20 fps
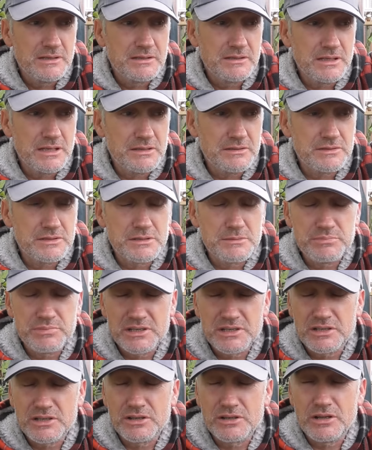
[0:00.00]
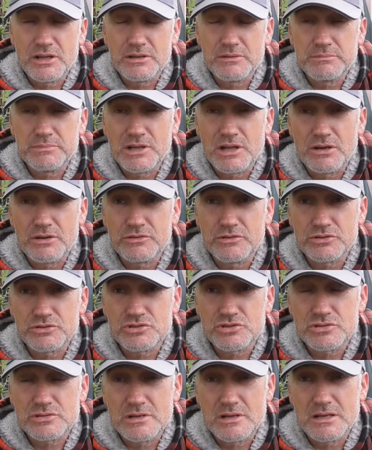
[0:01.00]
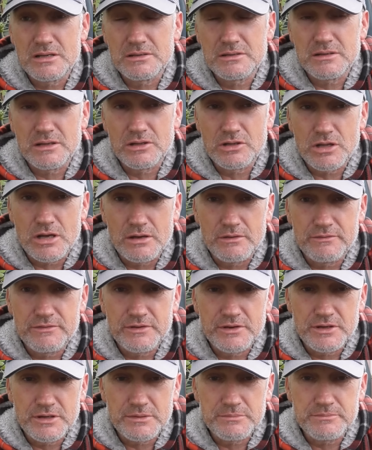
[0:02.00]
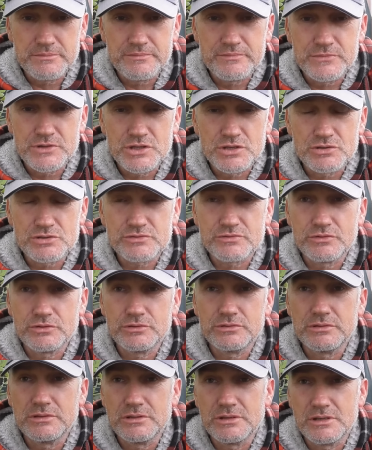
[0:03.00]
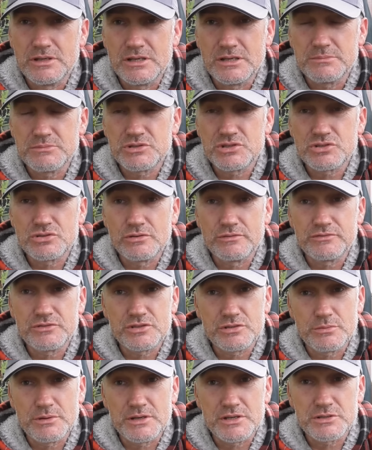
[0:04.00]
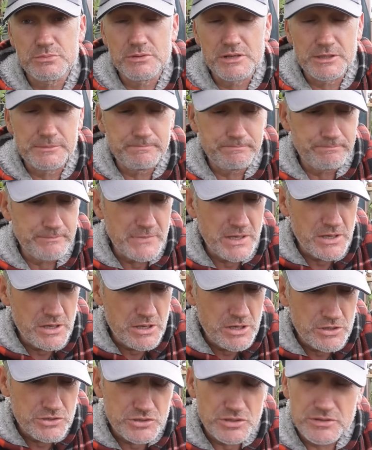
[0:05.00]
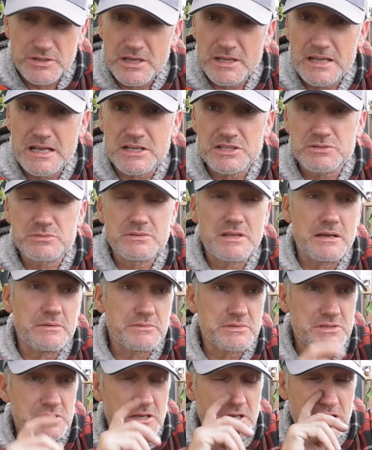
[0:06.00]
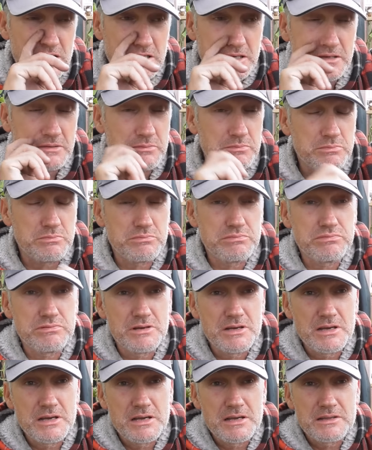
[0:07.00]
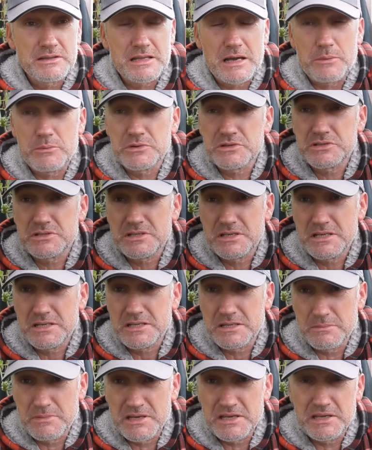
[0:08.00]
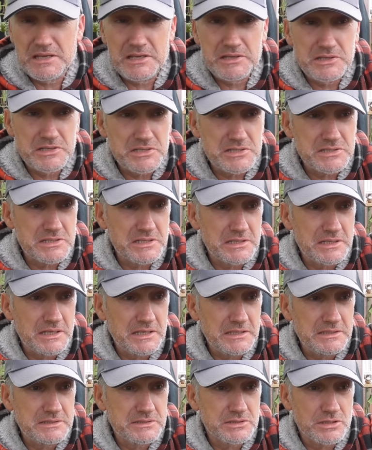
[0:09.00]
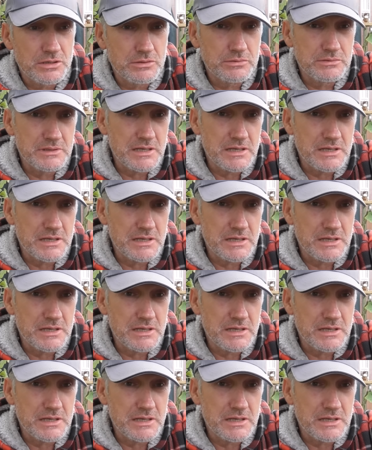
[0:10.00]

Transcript: yeah, they bring a lot, lot of good, uh, a lot of um, useful um, stuff to it as well. So yeah, that's that's uh, that was the the meeting yesterday. So